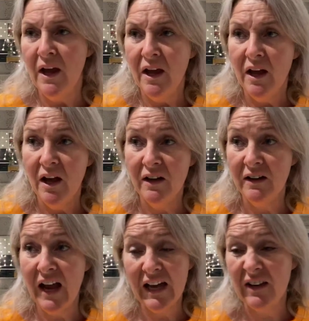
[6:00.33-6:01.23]
And
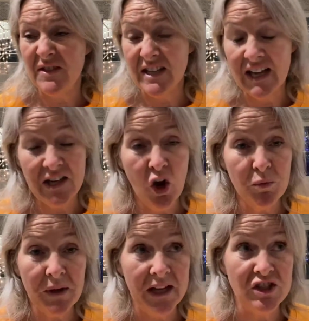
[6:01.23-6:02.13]
like I've said, hope
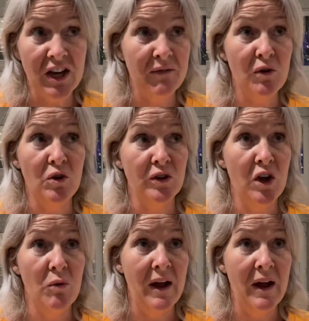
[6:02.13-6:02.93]
gets you all nowhere